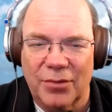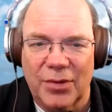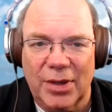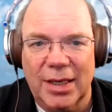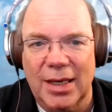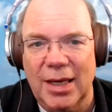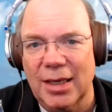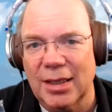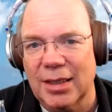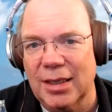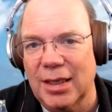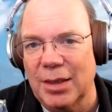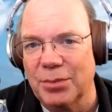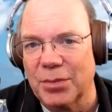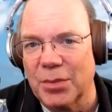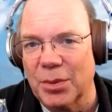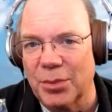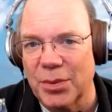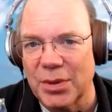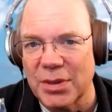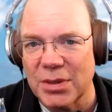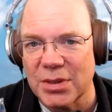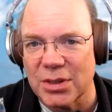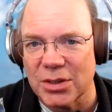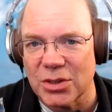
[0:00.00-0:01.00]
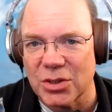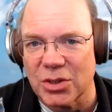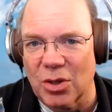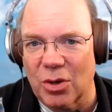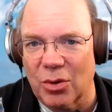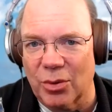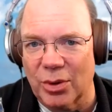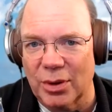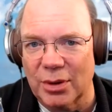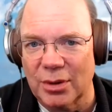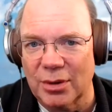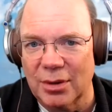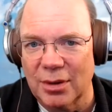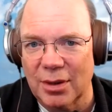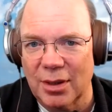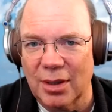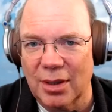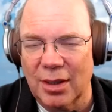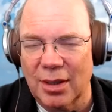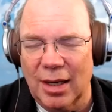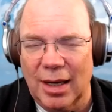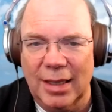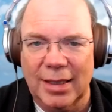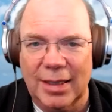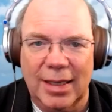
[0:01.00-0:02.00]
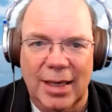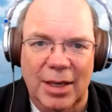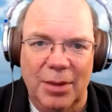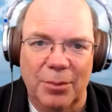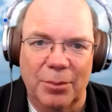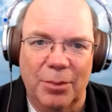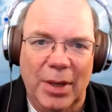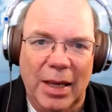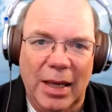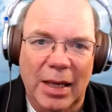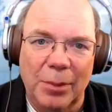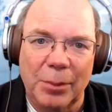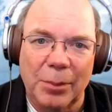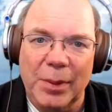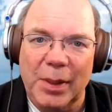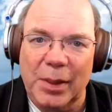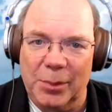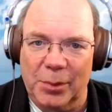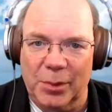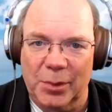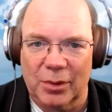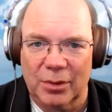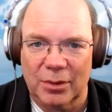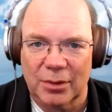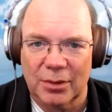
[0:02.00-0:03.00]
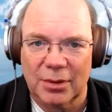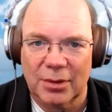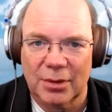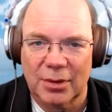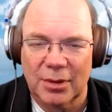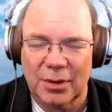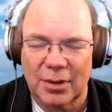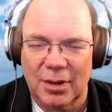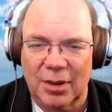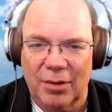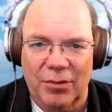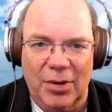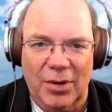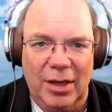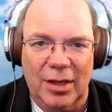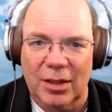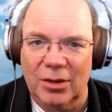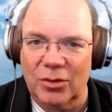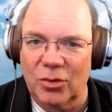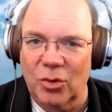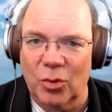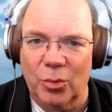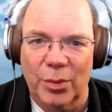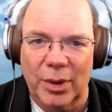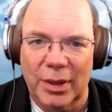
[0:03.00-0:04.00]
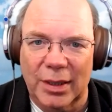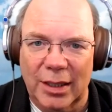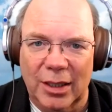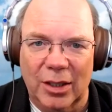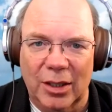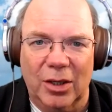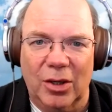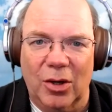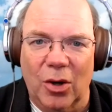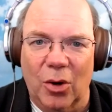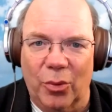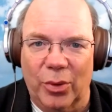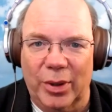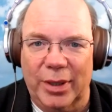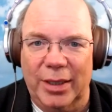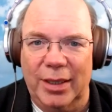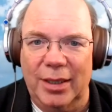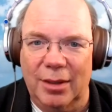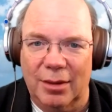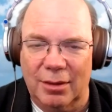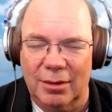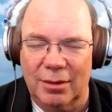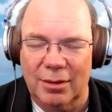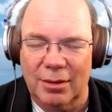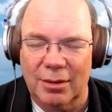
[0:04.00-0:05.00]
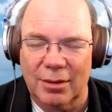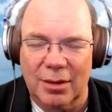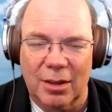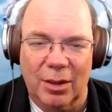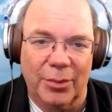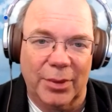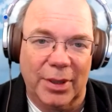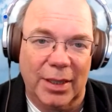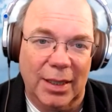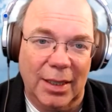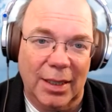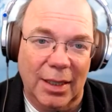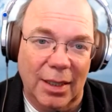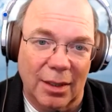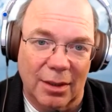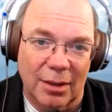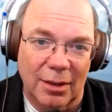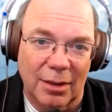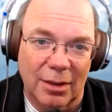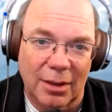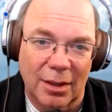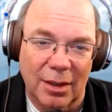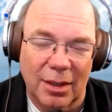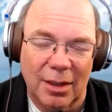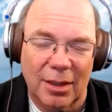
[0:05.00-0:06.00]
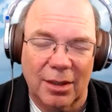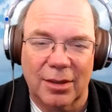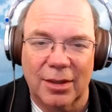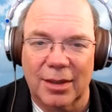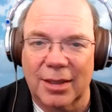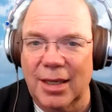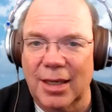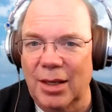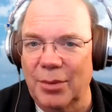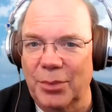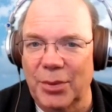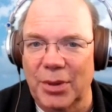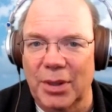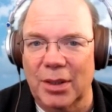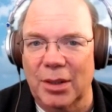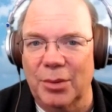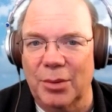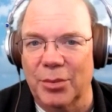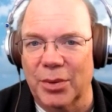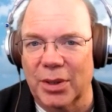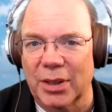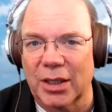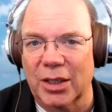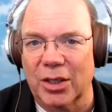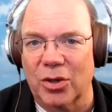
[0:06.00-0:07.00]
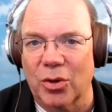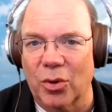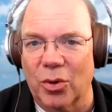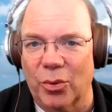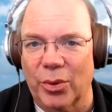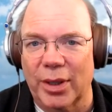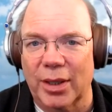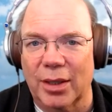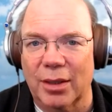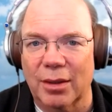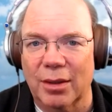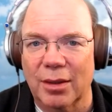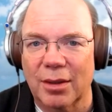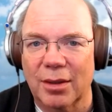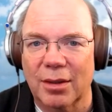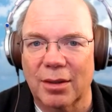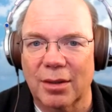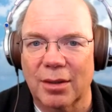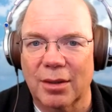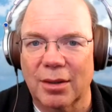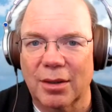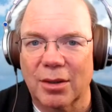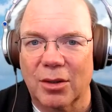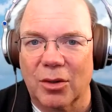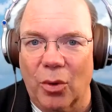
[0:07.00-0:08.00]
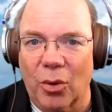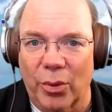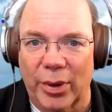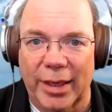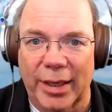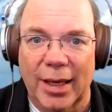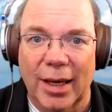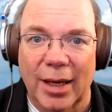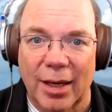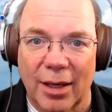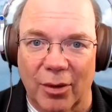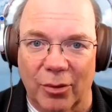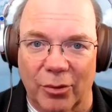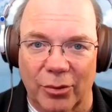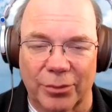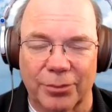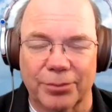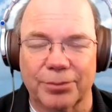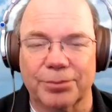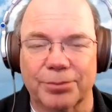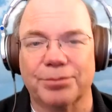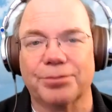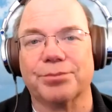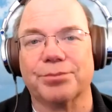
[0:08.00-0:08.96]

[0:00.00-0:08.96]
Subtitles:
If I can't keep the business going, I can't pay people. If I got no money coming in, there can't be any money going out.